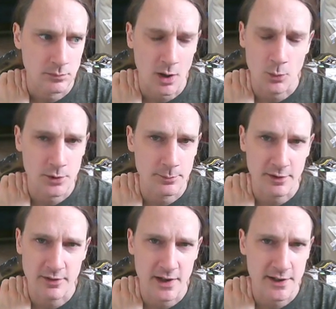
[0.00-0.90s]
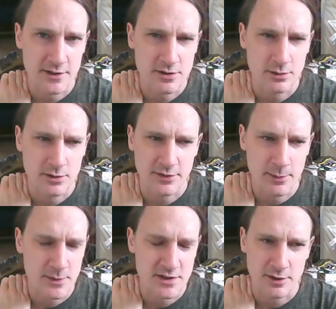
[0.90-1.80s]
I wouldn't be ready to
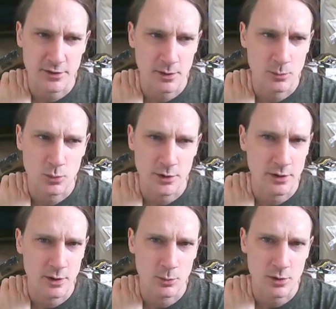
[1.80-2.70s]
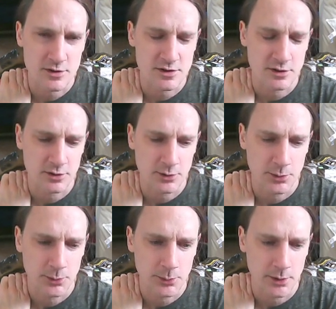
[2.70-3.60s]
defend myself, I wouldn't know what to do,